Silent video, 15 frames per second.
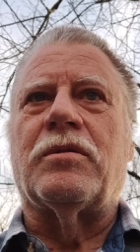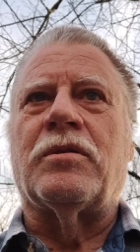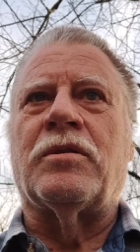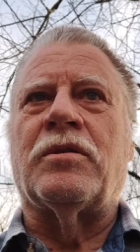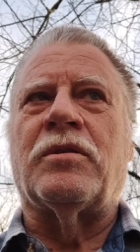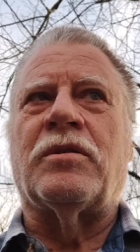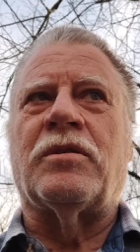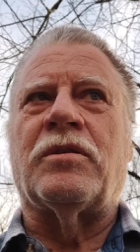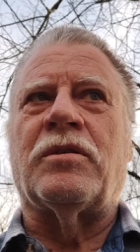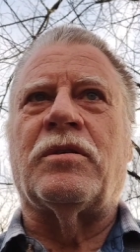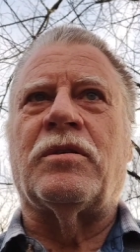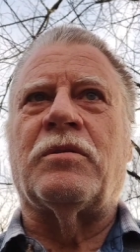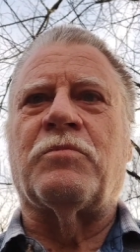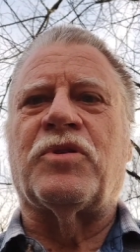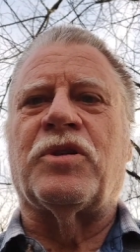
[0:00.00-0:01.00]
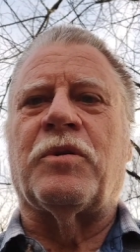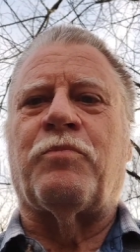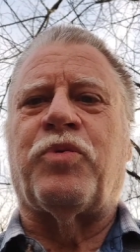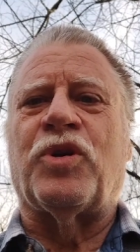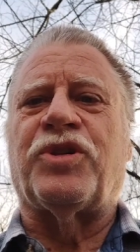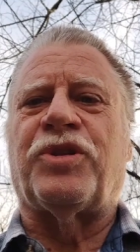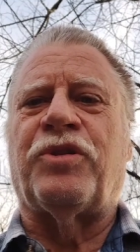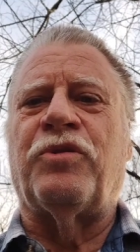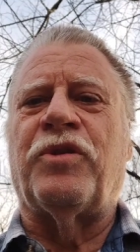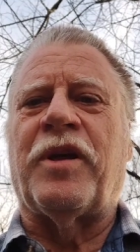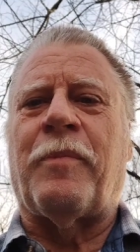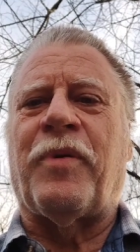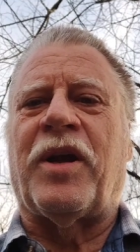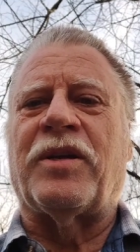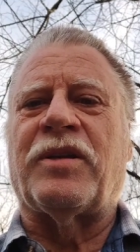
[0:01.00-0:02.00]
uh, I'm going to push through
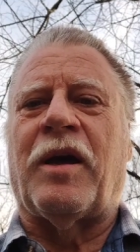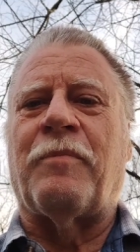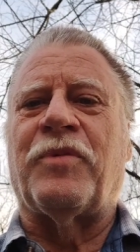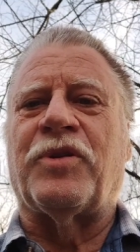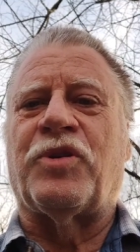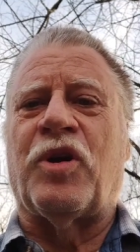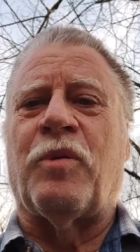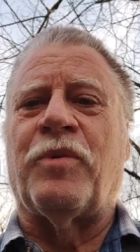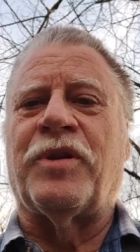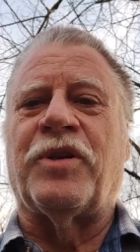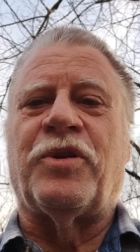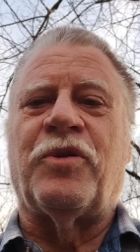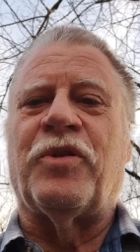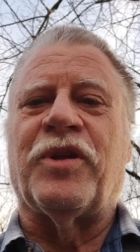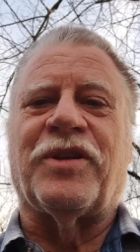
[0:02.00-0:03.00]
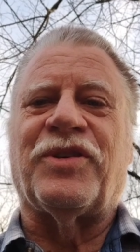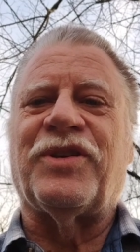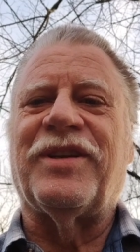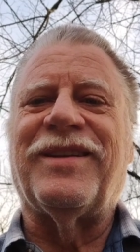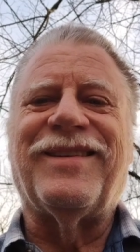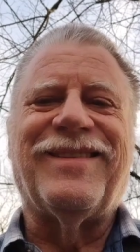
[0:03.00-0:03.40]
that because I'm determined to do this.